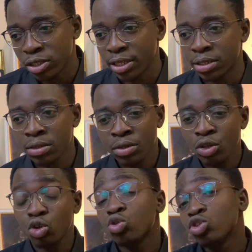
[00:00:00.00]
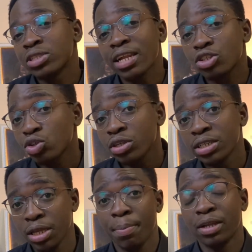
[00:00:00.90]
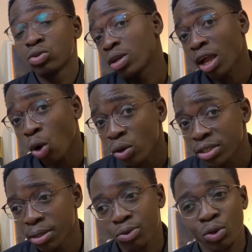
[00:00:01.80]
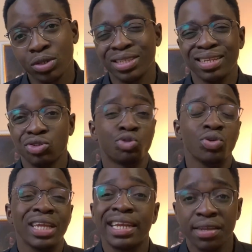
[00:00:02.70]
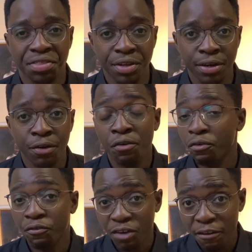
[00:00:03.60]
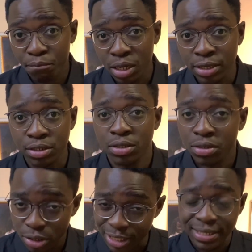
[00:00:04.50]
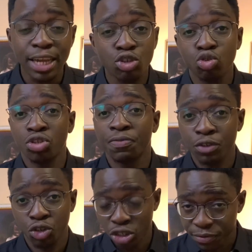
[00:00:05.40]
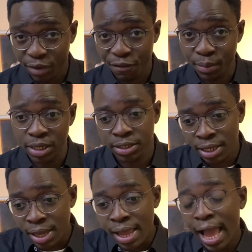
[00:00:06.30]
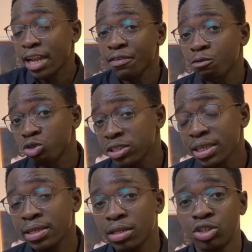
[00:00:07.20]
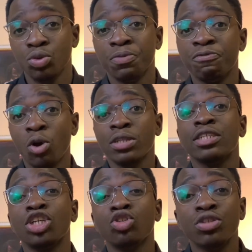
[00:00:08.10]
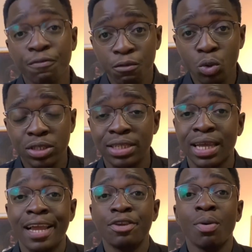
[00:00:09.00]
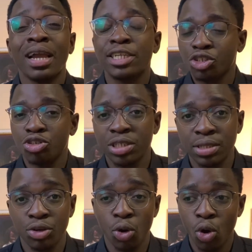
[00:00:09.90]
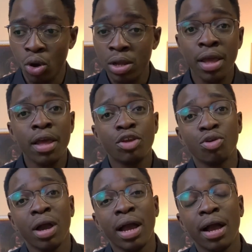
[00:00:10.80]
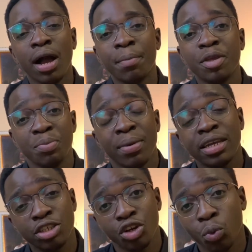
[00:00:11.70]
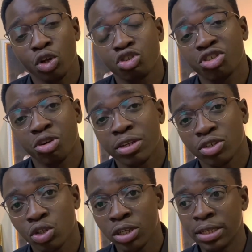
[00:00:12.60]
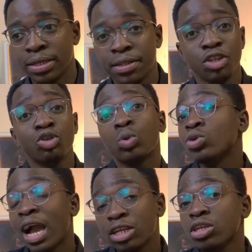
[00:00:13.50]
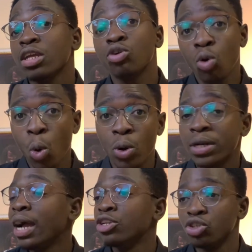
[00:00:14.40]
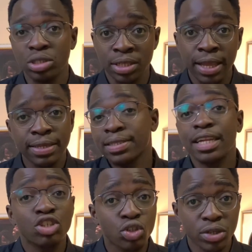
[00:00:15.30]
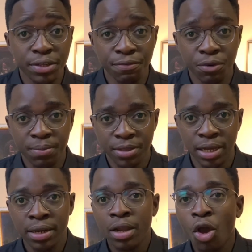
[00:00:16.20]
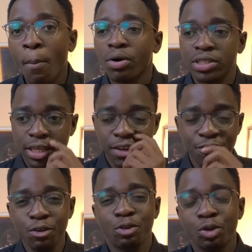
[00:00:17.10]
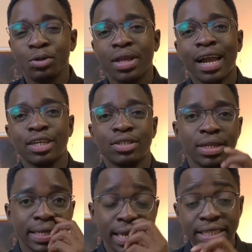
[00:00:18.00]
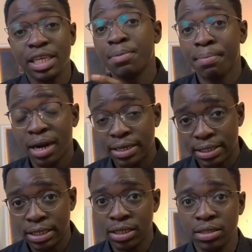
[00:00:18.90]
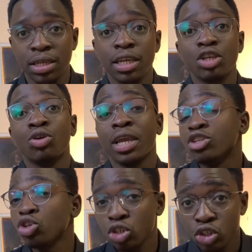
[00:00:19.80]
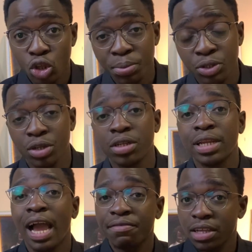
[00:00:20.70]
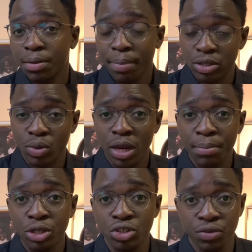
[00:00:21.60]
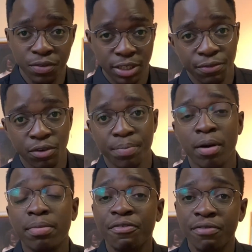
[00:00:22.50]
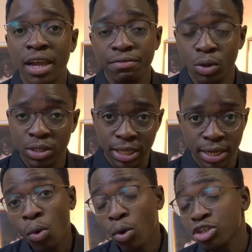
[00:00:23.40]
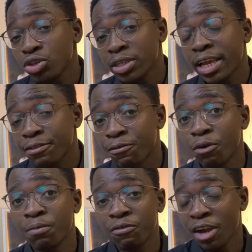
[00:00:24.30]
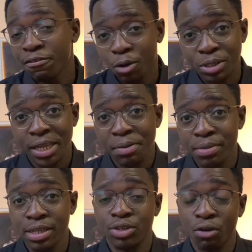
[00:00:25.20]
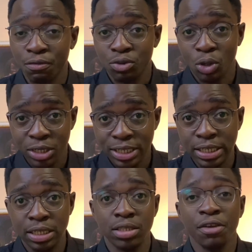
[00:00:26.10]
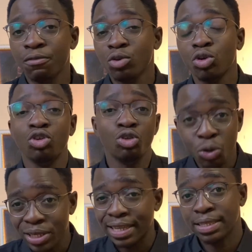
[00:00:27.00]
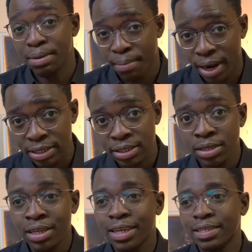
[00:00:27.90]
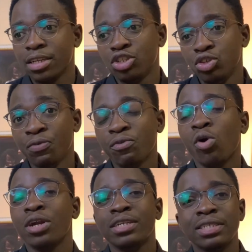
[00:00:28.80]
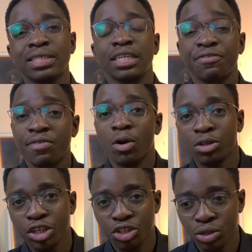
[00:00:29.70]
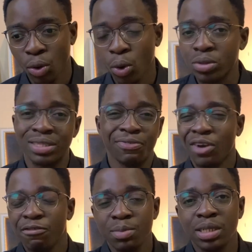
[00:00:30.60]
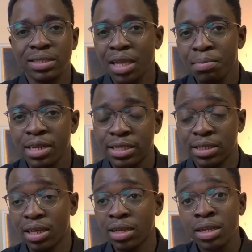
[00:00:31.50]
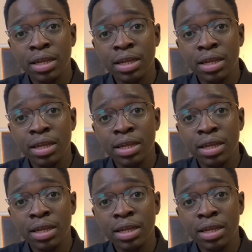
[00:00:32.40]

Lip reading: state. So you start studying a particular concept or start doing anything for 5 minutes, decide to do it for just 5 minutes. And if you say that you've gotten into the flow state and you are interested, or you are immersed in what you're trying to study, then you could actually go on and just start studying from there. But if you don't actually get immersed in it, you can just stop studying after the particular minutes you've set for it, probably 5 or 10. What you get from 5 or 10 minutes of studying it, even though you don't get immersed, is that you've already set foundation, or 5 minutes, 10 minutes here,